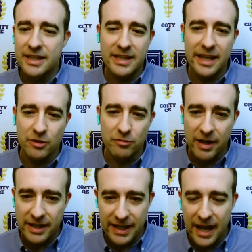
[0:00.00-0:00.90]
dictator
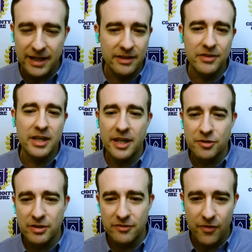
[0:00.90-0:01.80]
running it. I live in a
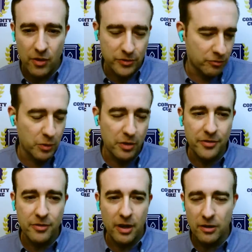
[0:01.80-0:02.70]
country that follows the rule
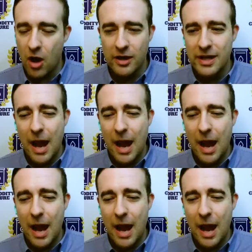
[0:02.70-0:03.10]
of law.